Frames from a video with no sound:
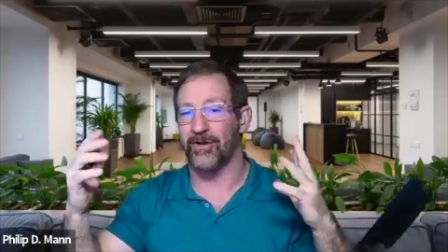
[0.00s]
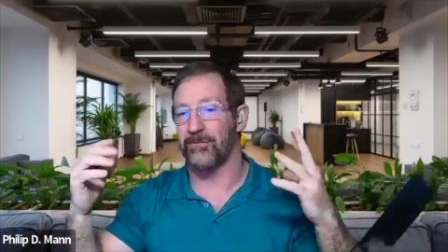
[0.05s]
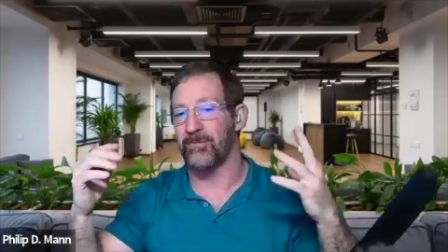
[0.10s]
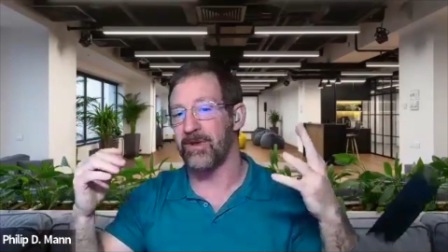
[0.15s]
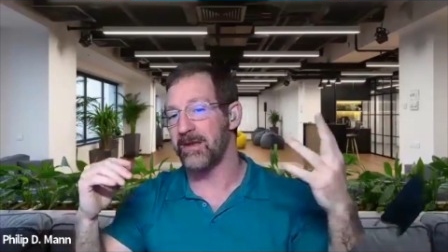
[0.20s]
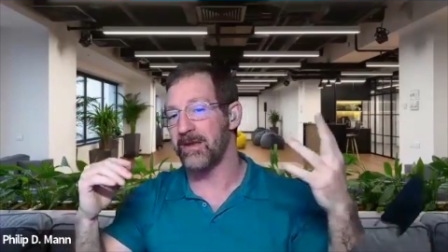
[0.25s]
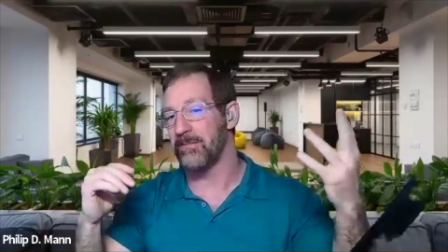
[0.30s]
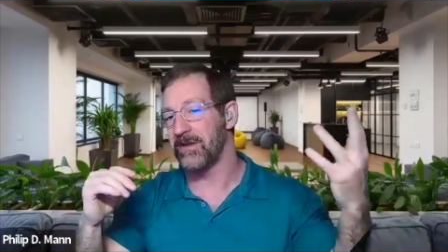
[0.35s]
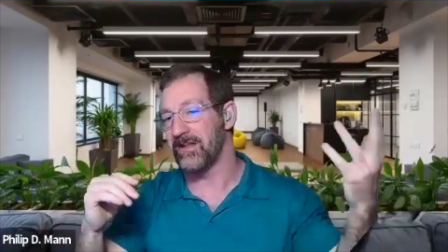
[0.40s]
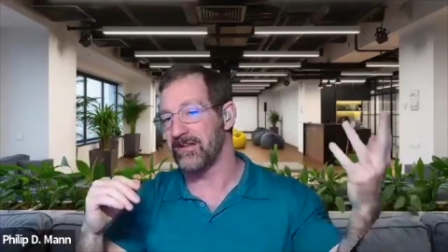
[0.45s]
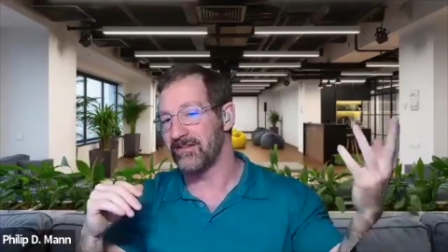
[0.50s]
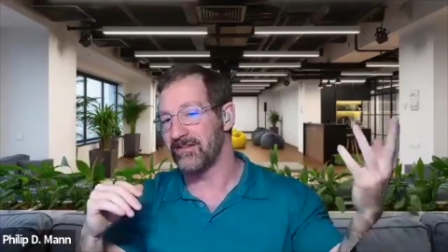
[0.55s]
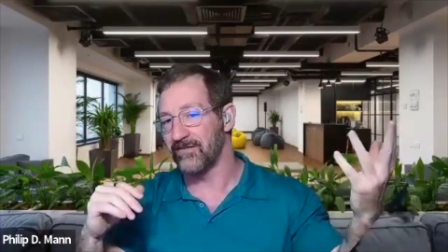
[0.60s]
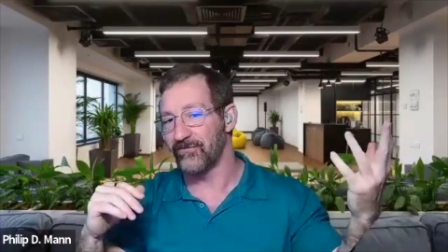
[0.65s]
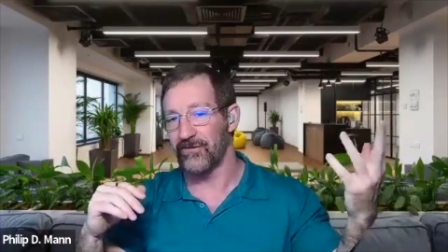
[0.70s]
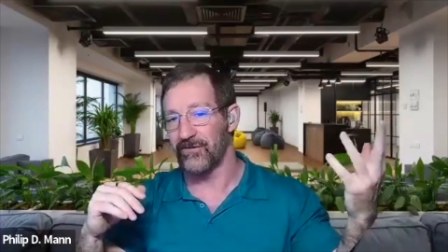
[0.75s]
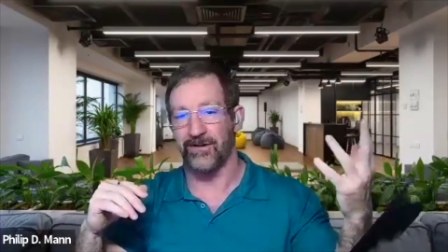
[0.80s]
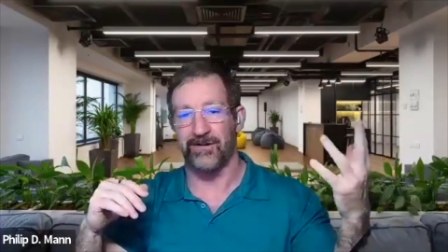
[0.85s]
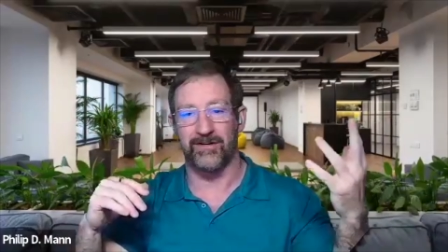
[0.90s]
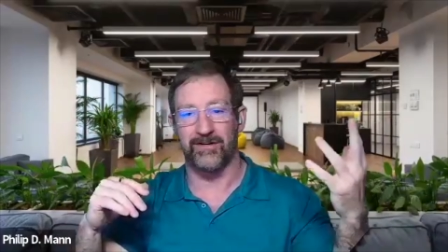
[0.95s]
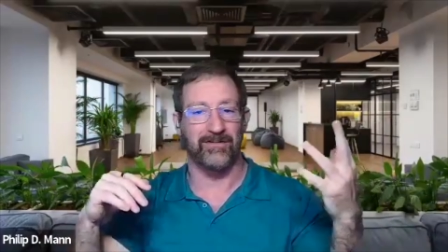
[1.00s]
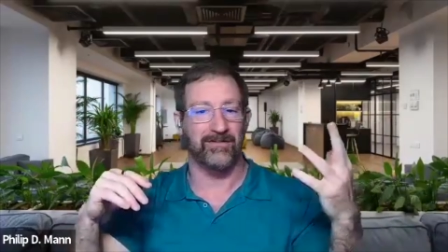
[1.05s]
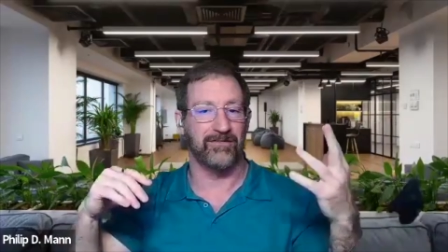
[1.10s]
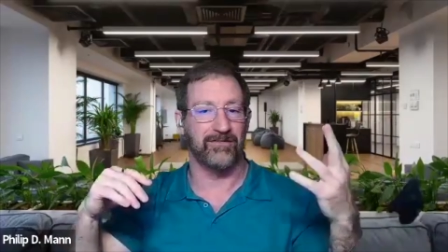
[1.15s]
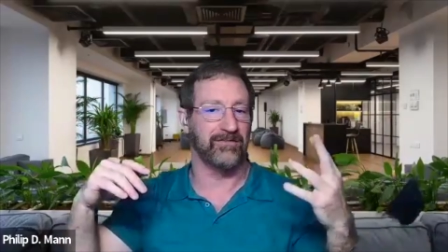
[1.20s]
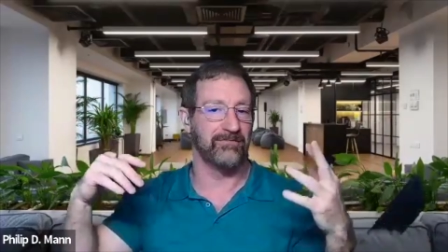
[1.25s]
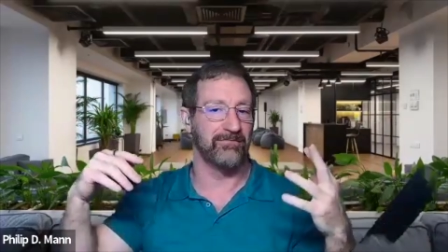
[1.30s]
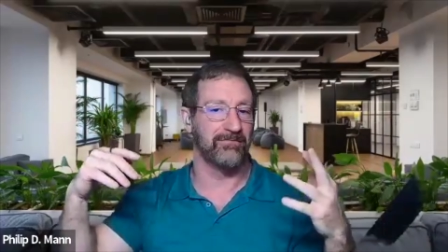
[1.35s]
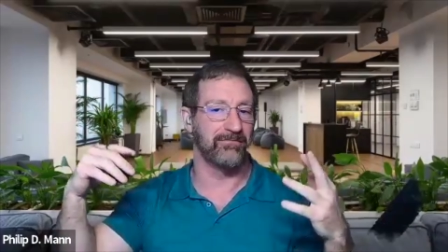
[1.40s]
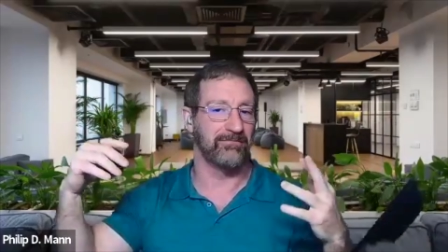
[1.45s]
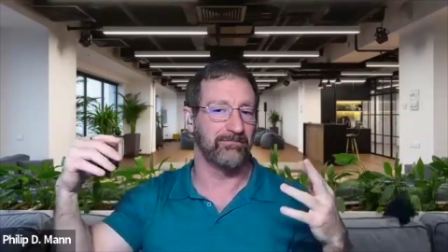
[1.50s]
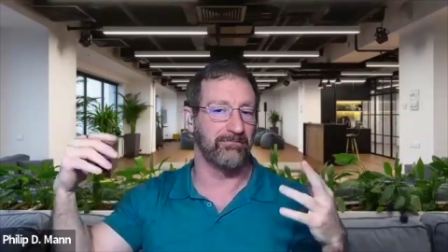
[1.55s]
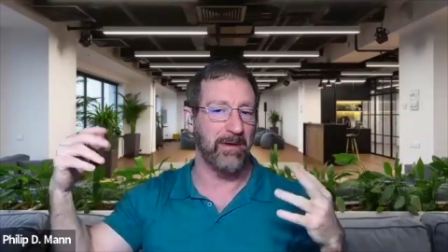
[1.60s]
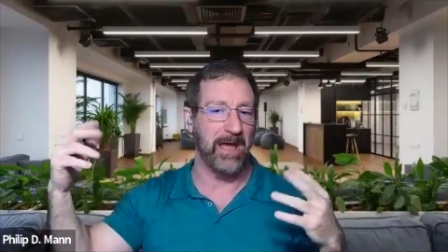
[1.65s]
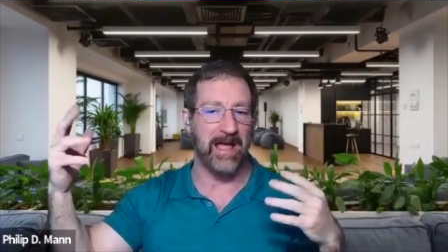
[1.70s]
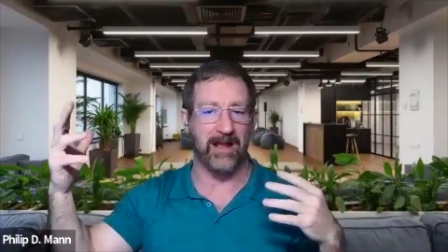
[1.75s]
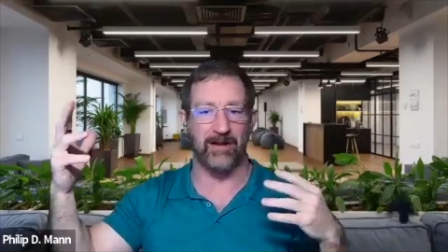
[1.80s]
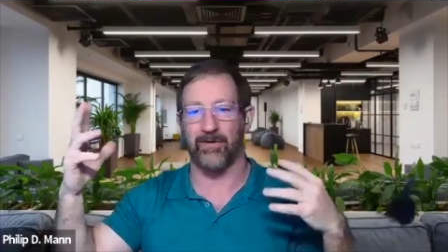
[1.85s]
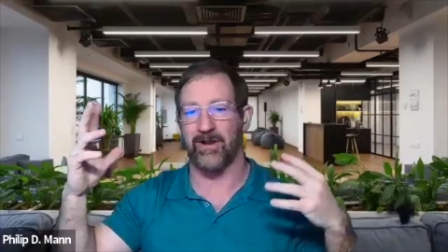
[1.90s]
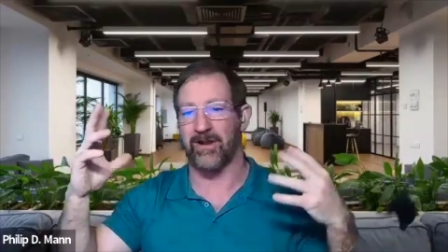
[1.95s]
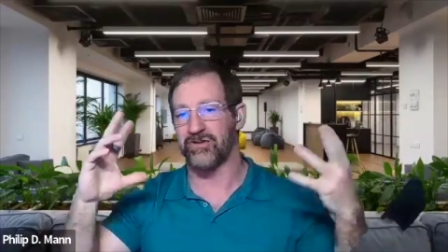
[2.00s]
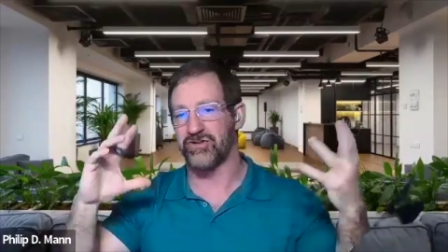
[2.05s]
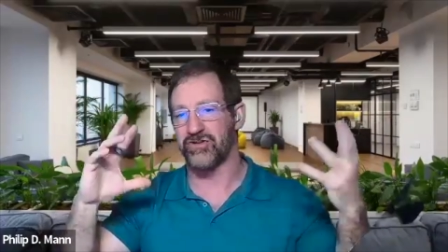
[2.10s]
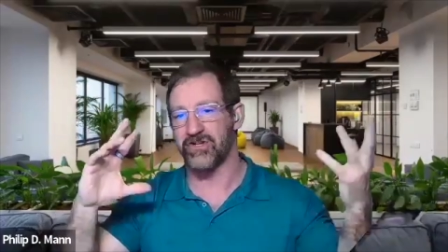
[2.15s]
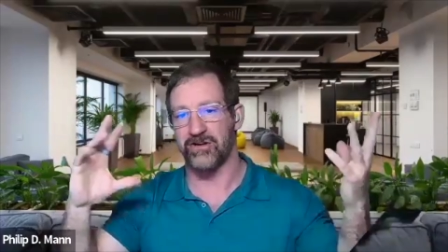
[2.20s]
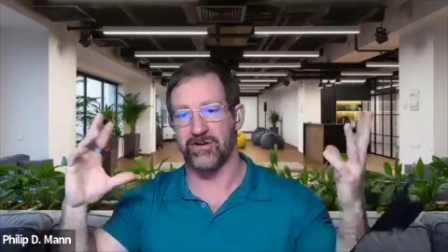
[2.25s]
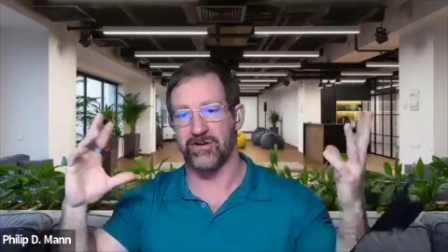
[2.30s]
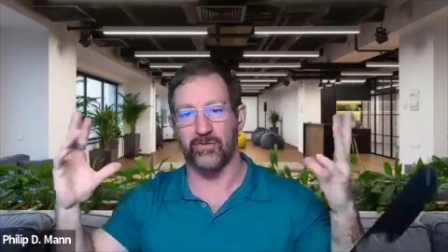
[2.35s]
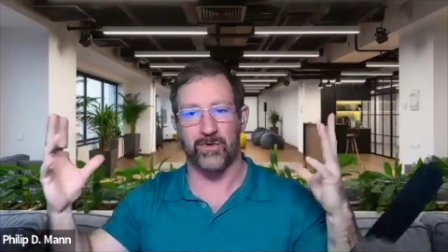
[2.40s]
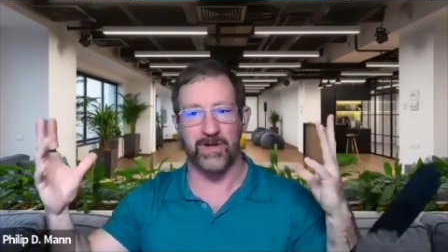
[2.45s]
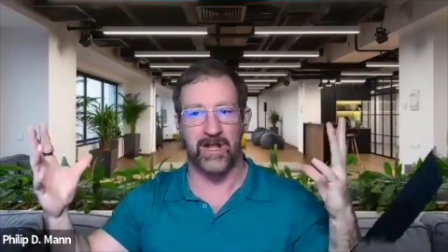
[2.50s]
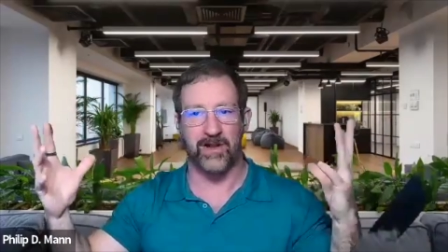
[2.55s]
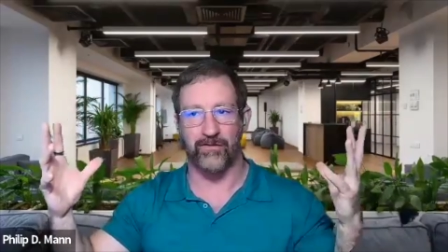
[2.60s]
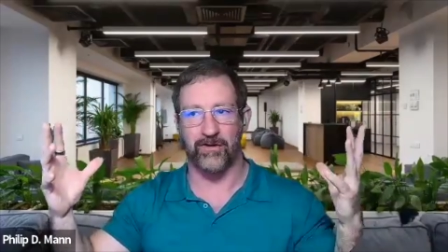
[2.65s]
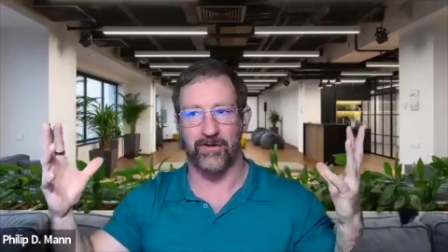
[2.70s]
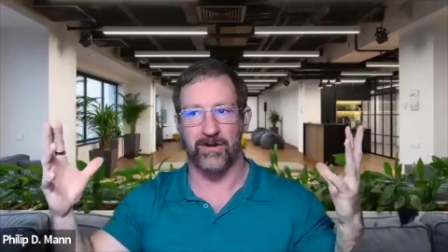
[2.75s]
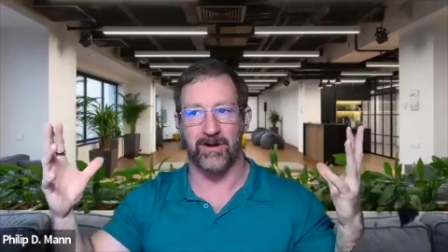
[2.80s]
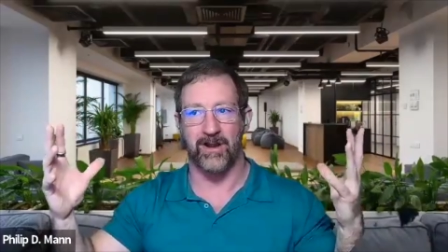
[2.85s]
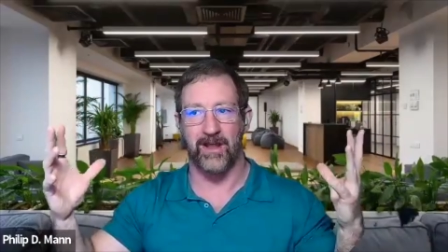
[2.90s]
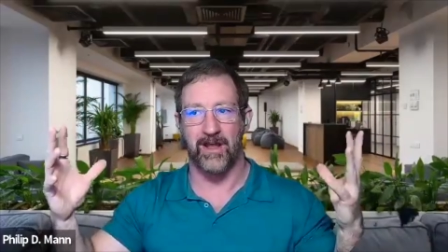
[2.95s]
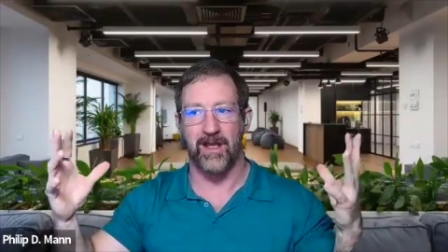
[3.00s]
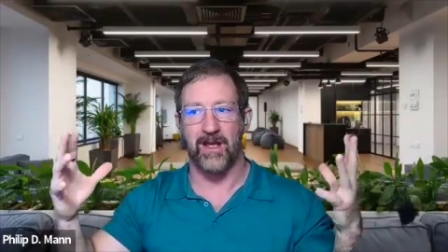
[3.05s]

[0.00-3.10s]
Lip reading: maybe different background, gender, whatever,